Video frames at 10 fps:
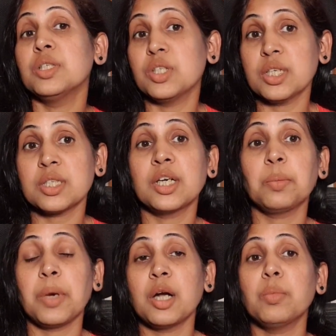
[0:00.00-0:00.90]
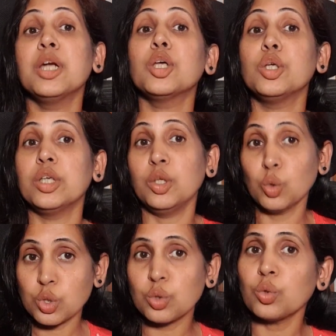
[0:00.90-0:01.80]
GST department
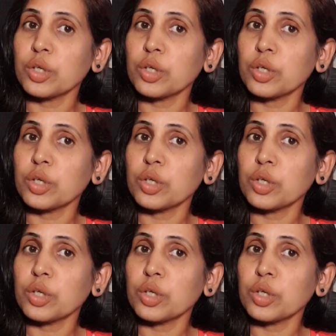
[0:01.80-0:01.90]
used to